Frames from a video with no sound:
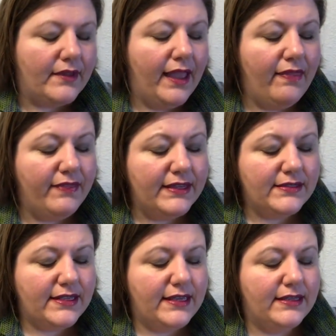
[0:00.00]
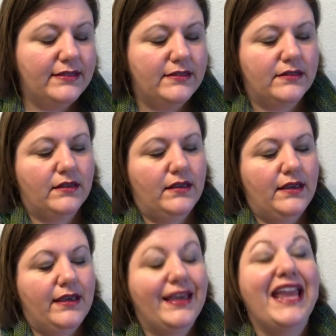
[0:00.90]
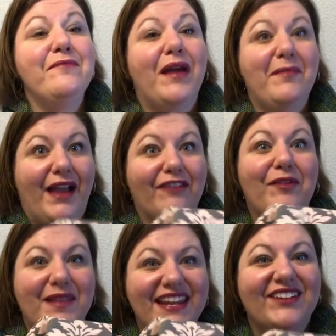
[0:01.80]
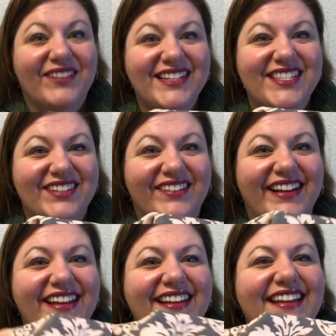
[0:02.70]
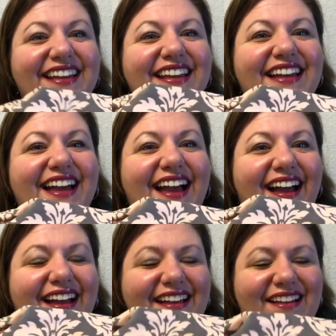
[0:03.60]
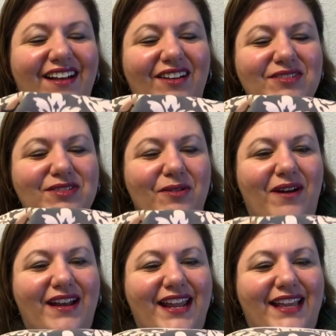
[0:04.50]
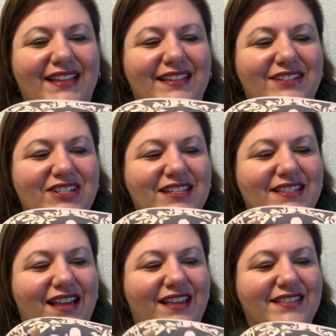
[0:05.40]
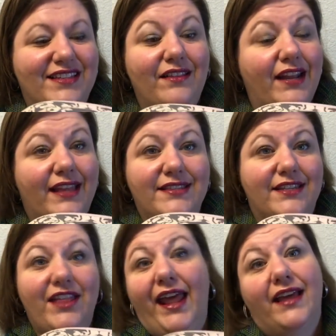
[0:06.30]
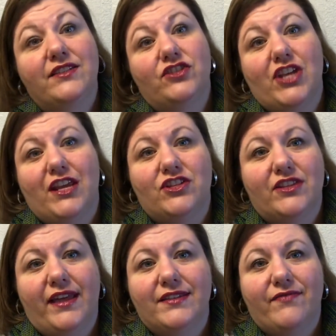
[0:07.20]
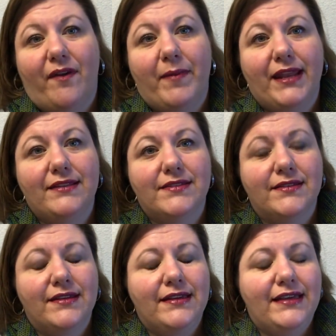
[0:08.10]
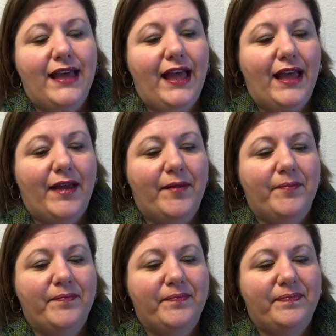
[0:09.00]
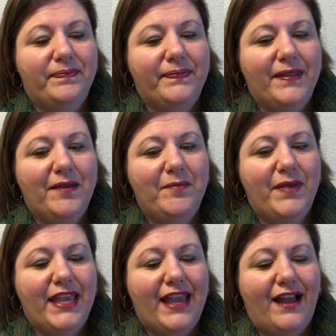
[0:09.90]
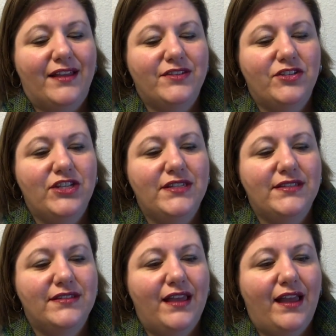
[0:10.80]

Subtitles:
And this is in my bag for my needle runs through it. Also on, she's still on Etsy. That hasn't changed in the last 5 minutes. But yeah, so she's